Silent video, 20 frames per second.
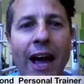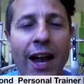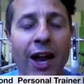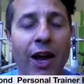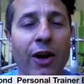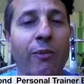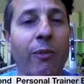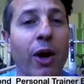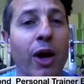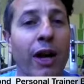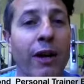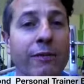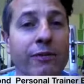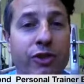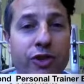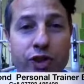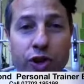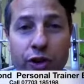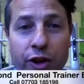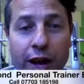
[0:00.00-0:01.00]
Hello, my
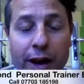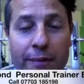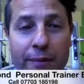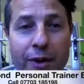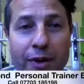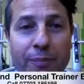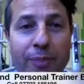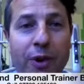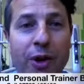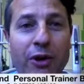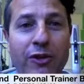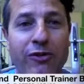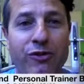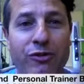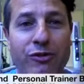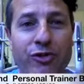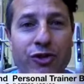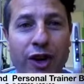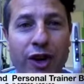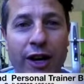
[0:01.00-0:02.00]
name's John Hammond,
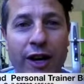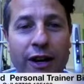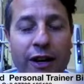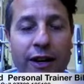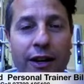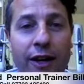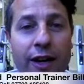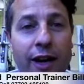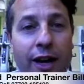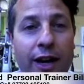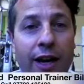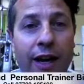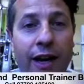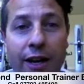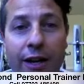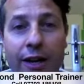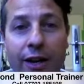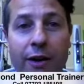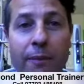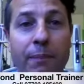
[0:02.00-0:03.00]
personal trainer here
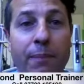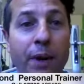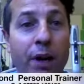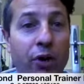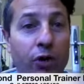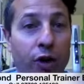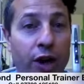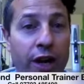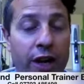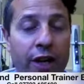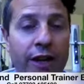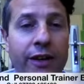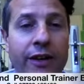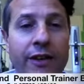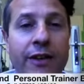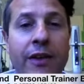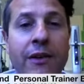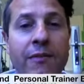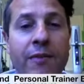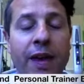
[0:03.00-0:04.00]
in uh, Billericay.
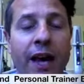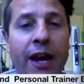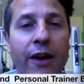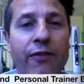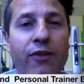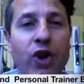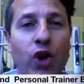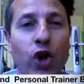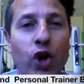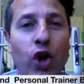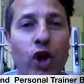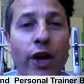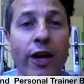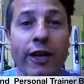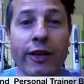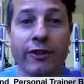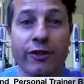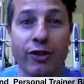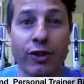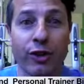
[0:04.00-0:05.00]
Now, if you're
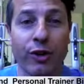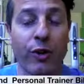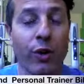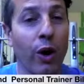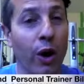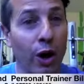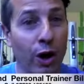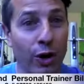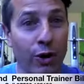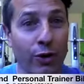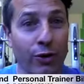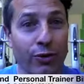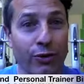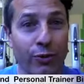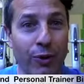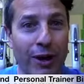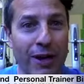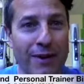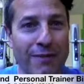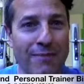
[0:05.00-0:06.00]
looking to lose
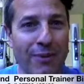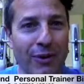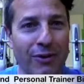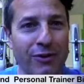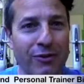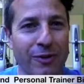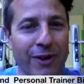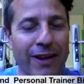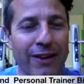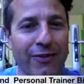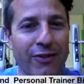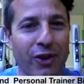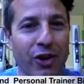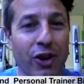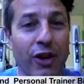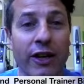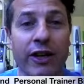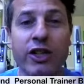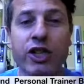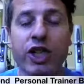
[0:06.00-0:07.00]
weight, possibly, if
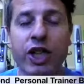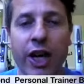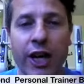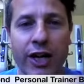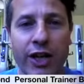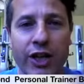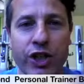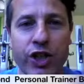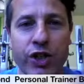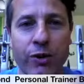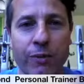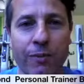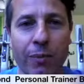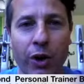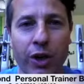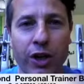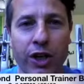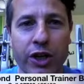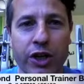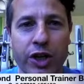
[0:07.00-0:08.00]
you're looking to change your
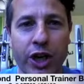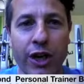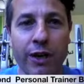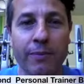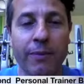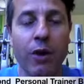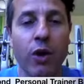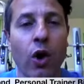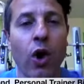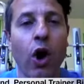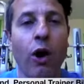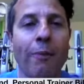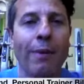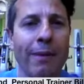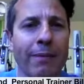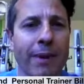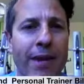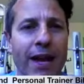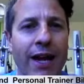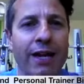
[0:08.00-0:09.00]
body shape, or
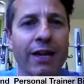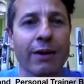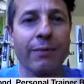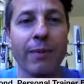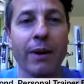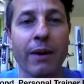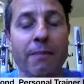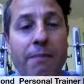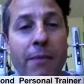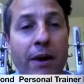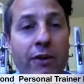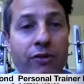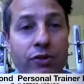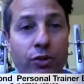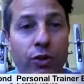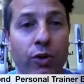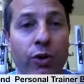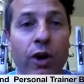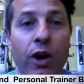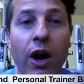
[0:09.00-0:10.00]
maybe gain a bit of
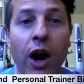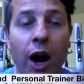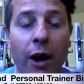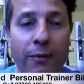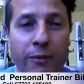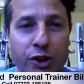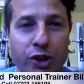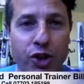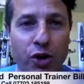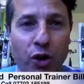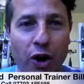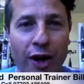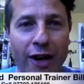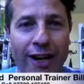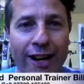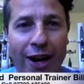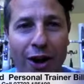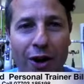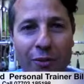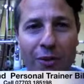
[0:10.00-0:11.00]
muscle, I'm sure I
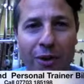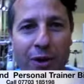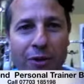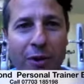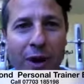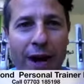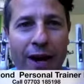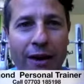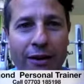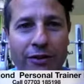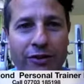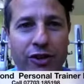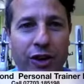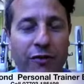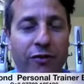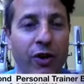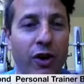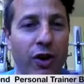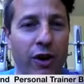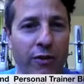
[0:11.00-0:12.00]
can help you out. So
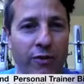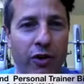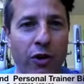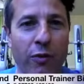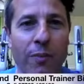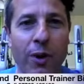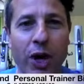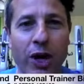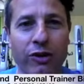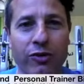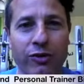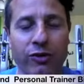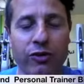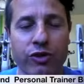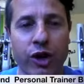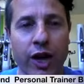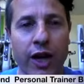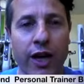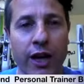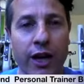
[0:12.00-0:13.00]
if you're looking for a personal
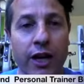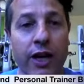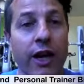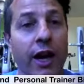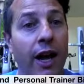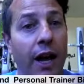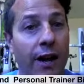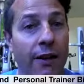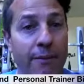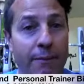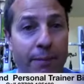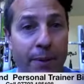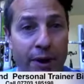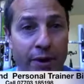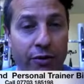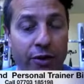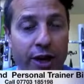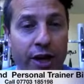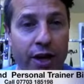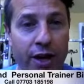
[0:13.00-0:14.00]
trainer in
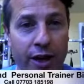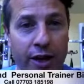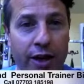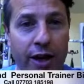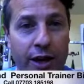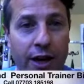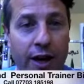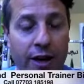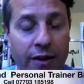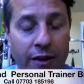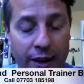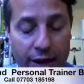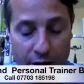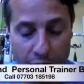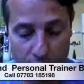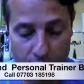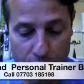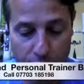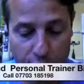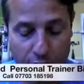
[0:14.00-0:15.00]
Billericay, then
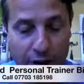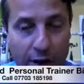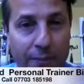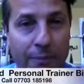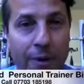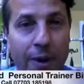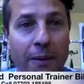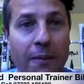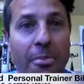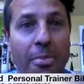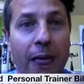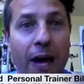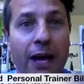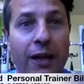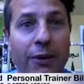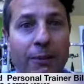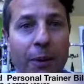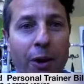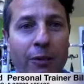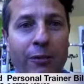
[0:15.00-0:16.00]
call the number
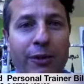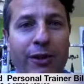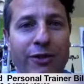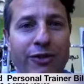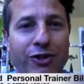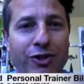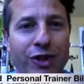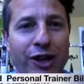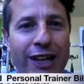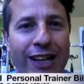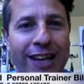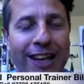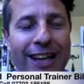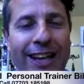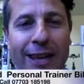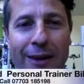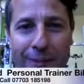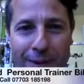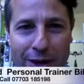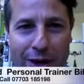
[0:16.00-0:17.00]
at the bottom of the screen
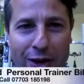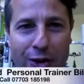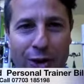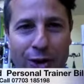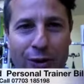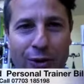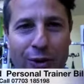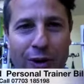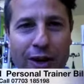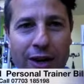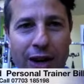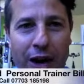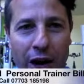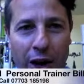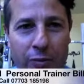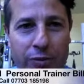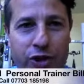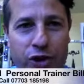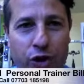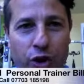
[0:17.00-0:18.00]
here, give me a call,
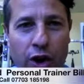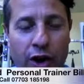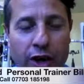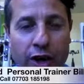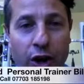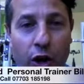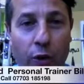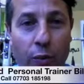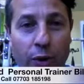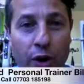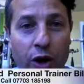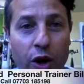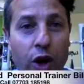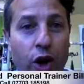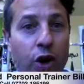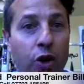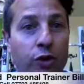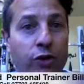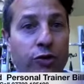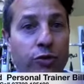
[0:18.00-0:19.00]
I'm sure I can help you
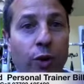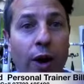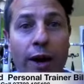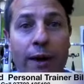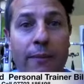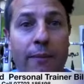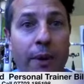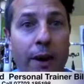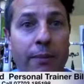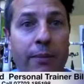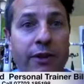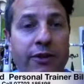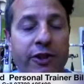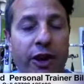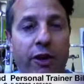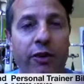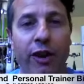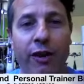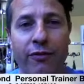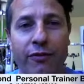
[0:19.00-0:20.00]
lose weight, maybe
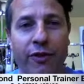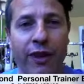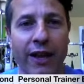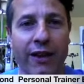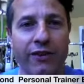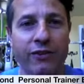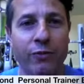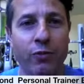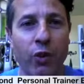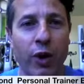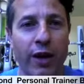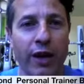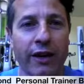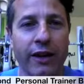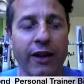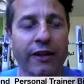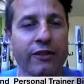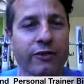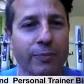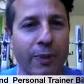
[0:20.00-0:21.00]
tone up for that
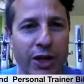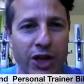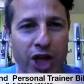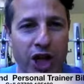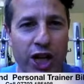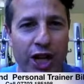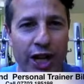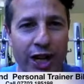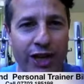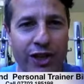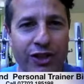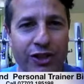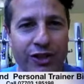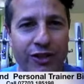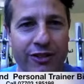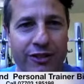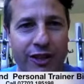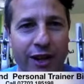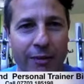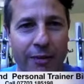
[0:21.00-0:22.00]
wedding, that special occasion
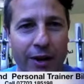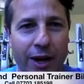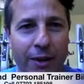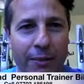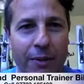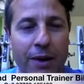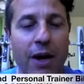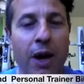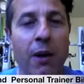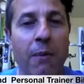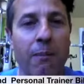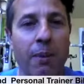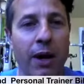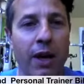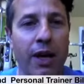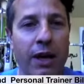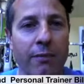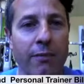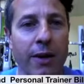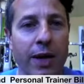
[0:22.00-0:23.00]
that's coming up,
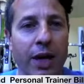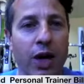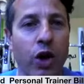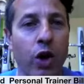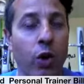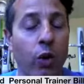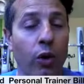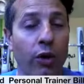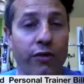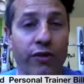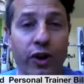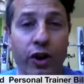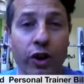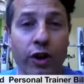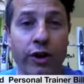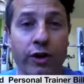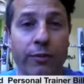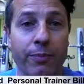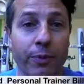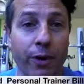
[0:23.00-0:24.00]
but give me a call. If you're
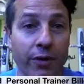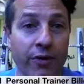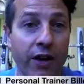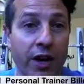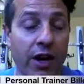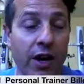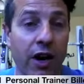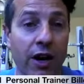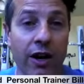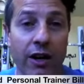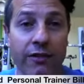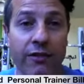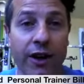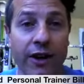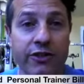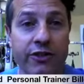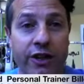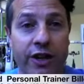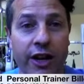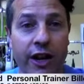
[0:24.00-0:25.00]
looking to improve your
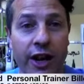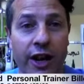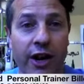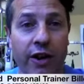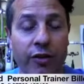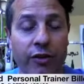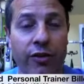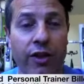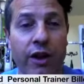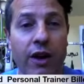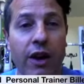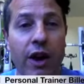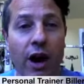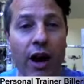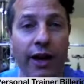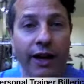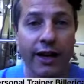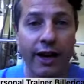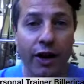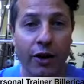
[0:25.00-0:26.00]
cardiovascular health,
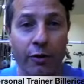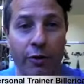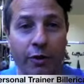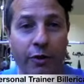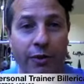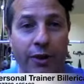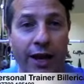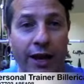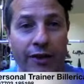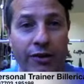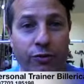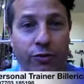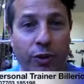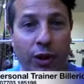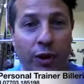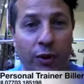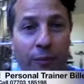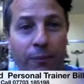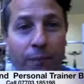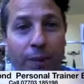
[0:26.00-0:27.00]
I can help you do that as
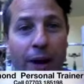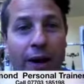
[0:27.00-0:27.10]
well.